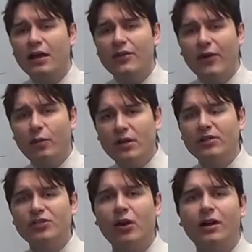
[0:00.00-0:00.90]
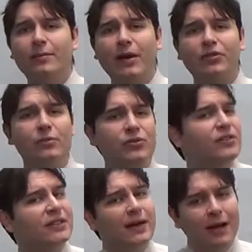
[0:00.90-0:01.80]
If I wanted to talk about the
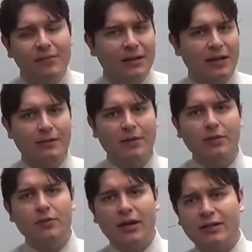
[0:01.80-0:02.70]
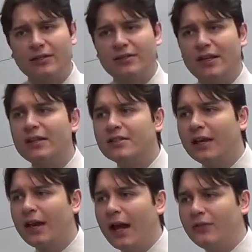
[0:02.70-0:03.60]
most common name in the United States,
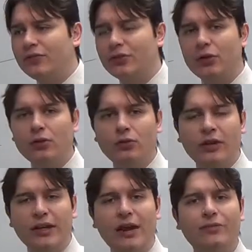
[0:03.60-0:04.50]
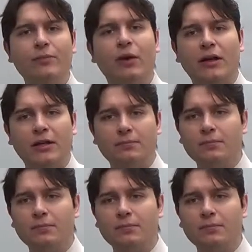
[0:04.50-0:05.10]
I'd have to look at everybody.